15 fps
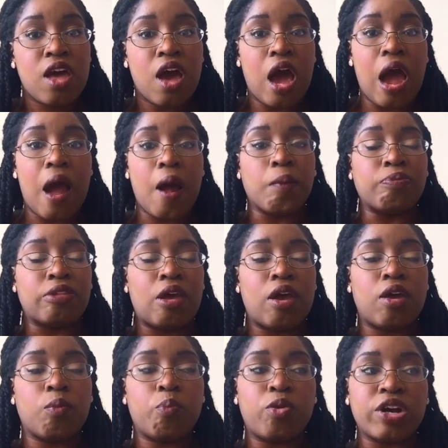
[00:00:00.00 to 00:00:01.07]

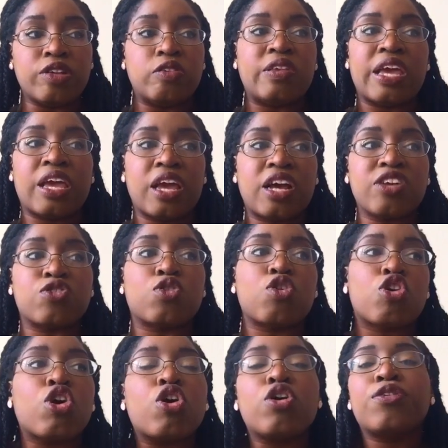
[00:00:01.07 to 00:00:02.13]
Because
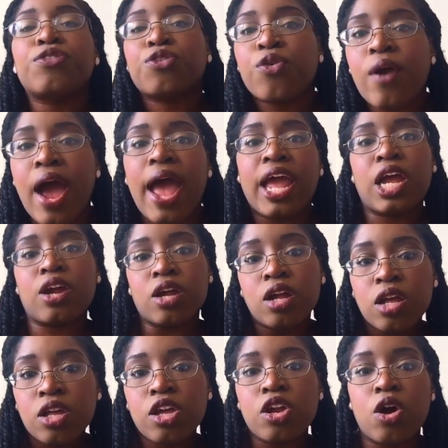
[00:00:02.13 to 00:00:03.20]
girls crying,
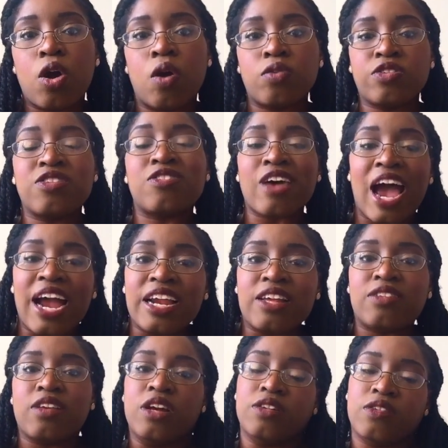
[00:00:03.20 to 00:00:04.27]
you know,
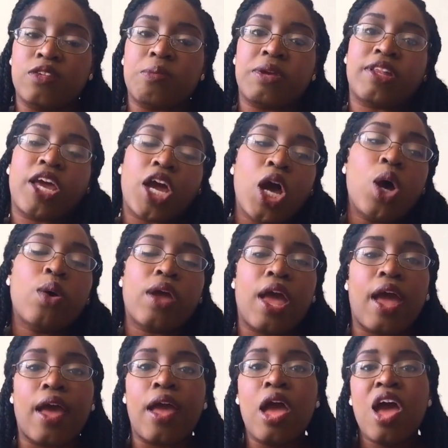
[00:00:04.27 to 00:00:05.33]
society tends to be like,
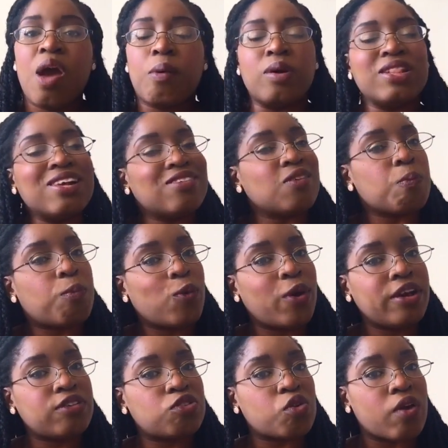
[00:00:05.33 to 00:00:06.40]
okay. When they see
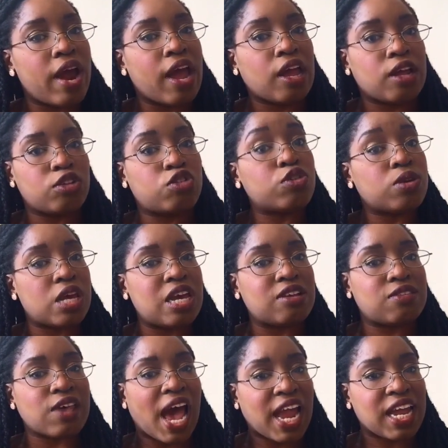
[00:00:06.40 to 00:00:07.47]
boys crying due to
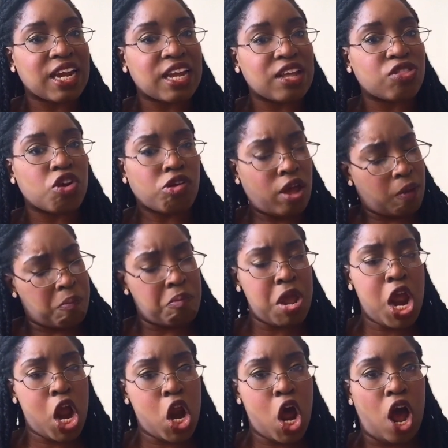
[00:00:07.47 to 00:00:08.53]
anxiety, they're like,
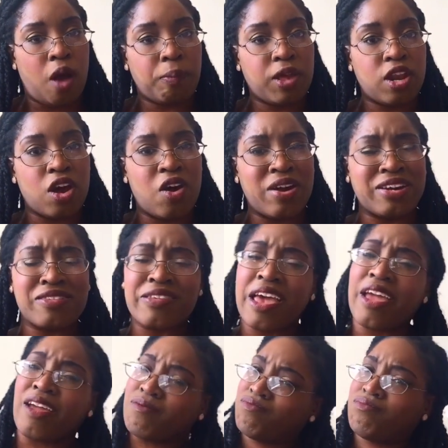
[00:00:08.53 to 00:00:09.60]
man up, you know? And it's
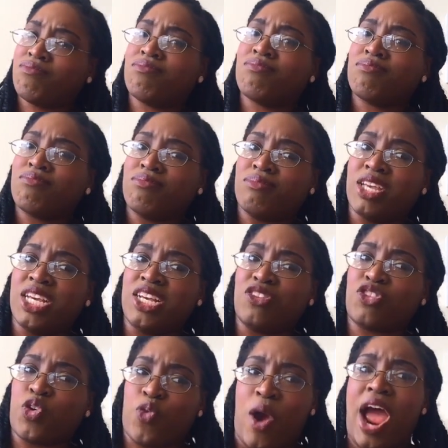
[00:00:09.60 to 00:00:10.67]
like,
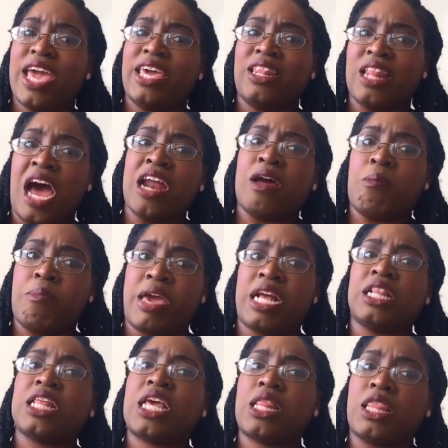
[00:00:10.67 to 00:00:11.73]
is crying not a
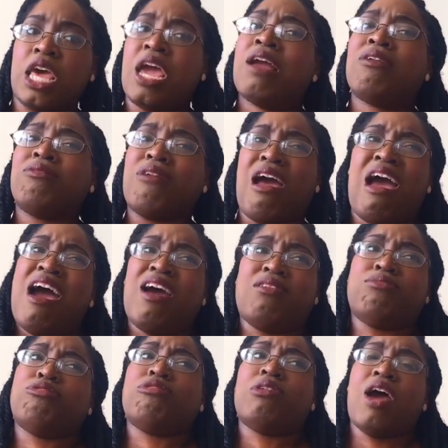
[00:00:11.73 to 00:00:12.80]
manly thing?
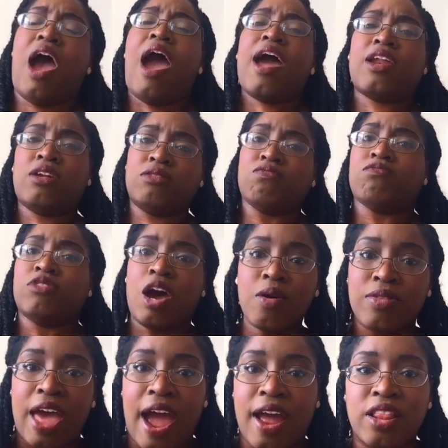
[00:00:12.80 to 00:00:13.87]
I don't know
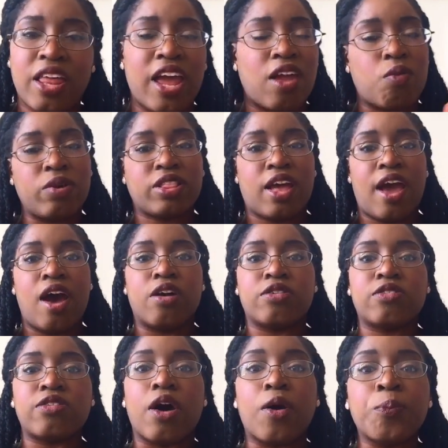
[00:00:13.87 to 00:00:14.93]
that. Like, what the hell?
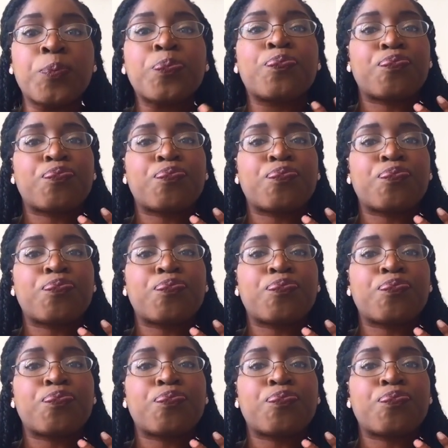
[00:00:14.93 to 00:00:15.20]
So,